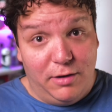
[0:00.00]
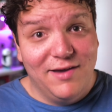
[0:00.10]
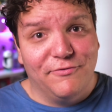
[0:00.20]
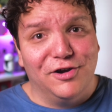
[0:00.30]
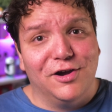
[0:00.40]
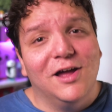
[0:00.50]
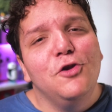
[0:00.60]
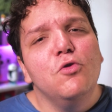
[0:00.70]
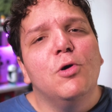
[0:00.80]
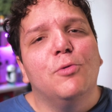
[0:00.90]
However, a
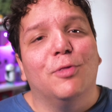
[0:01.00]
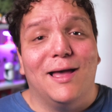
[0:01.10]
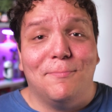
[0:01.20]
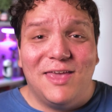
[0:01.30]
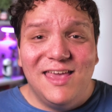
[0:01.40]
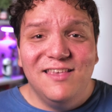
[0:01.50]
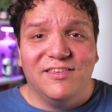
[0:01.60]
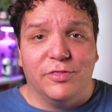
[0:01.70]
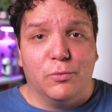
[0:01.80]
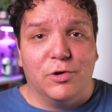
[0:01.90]
new mobile app is
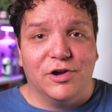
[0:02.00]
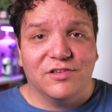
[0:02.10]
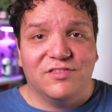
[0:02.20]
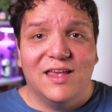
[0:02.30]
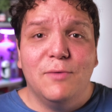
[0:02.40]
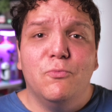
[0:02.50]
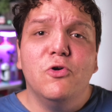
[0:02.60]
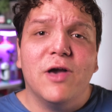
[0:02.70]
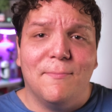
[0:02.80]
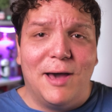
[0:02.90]
in the works and will
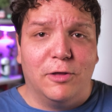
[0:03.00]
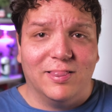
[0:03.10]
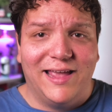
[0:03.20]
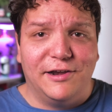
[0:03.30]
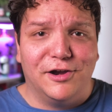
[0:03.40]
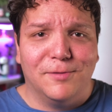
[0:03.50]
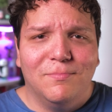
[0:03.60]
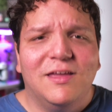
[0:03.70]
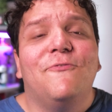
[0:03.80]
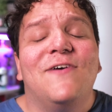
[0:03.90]
come out later.
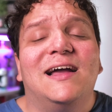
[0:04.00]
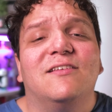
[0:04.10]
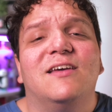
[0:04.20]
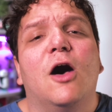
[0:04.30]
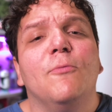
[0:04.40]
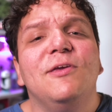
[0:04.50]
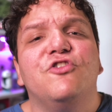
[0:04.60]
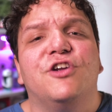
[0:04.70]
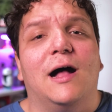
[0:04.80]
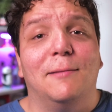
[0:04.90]
In fact, I'll be
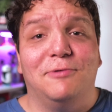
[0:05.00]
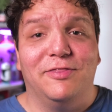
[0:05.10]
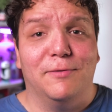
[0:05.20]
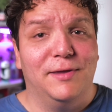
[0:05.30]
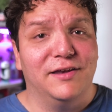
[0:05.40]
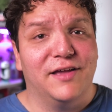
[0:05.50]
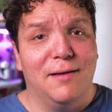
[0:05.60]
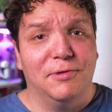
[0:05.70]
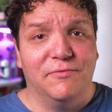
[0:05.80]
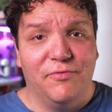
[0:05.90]
sure to update the pinned
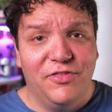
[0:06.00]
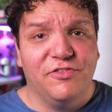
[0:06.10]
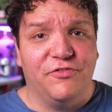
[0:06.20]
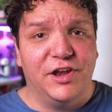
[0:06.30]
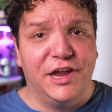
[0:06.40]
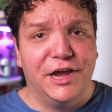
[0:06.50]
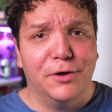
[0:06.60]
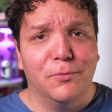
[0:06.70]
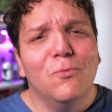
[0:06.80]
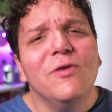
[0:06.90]
comment of this
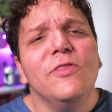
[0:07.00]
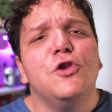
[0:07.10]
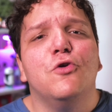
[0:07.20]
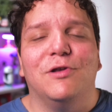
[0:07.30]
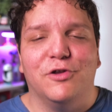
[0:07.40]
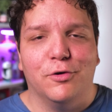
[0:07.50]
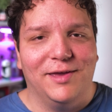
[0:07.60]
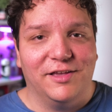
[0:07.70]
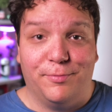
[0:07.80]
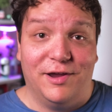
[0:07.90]
video when the new Adobe
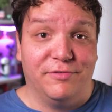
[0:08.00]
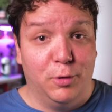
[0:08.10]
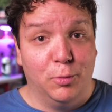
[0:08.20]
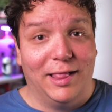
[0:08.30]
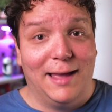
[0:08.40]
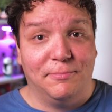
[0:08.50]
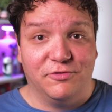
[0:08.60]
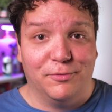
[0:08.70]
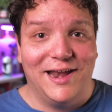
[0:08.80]
Express mobile app is